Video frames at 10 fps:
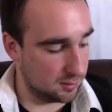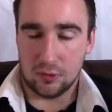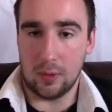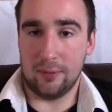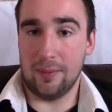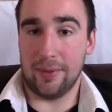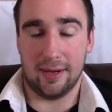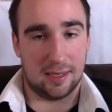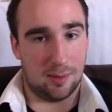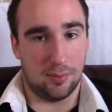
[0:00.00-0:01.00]
So I went
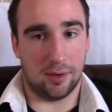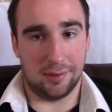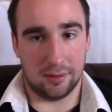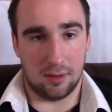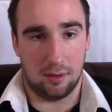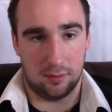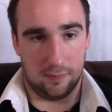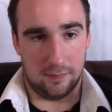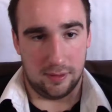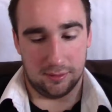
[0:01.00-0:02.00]
back and I bought all
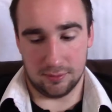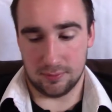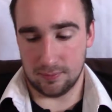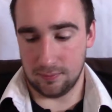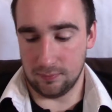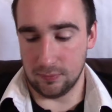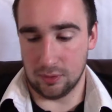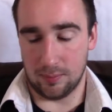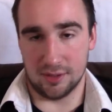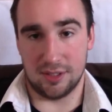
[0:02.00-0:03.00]
of these little
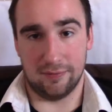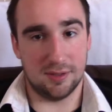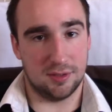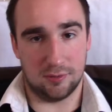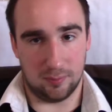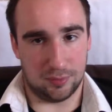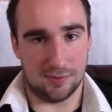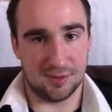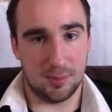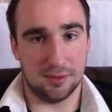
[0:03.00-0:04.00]
punchy adventures from
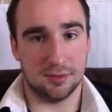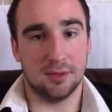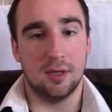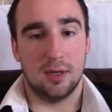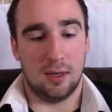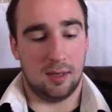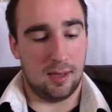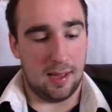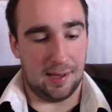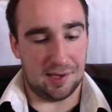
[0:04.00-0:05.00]
previous months.
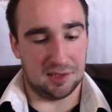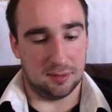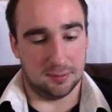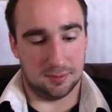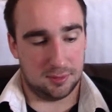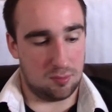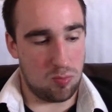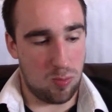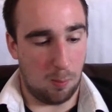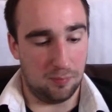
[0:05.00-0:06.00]
And
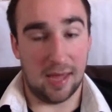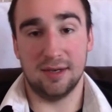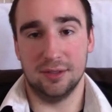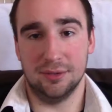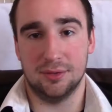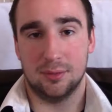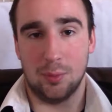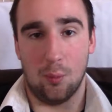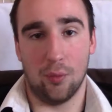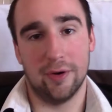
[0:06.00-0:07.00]
that is
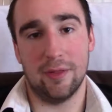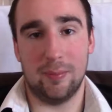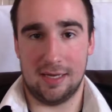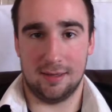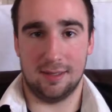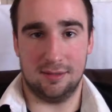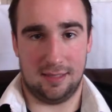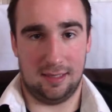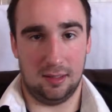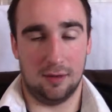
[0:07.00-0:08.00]
one of the main things that
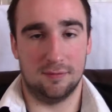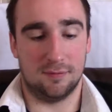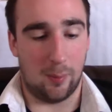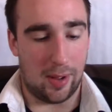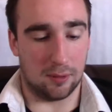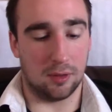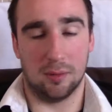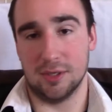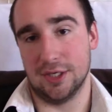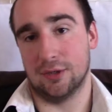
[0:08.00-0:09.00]
I love about
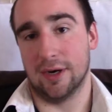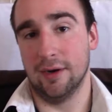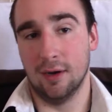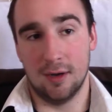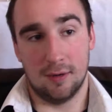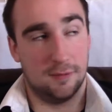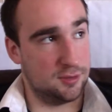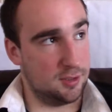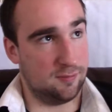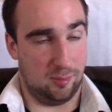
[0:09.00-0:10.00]
RPG Crate.
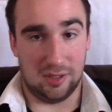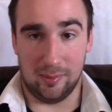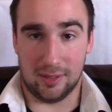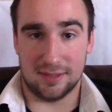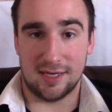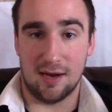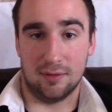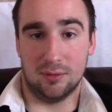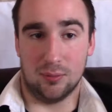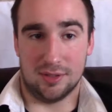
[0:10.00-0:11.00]
First off, the Bloody Bucket
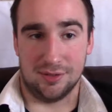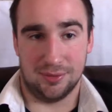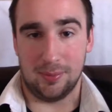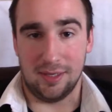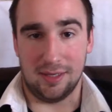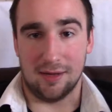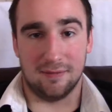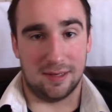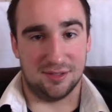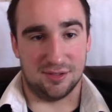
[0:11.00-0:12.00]
Tavern, which is the PDF
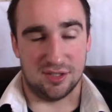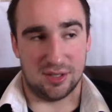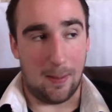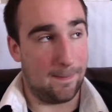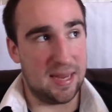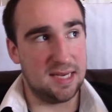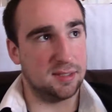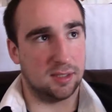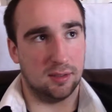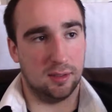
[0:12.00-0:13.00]
that is just
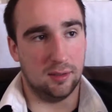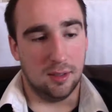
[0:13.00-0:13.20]
amazing.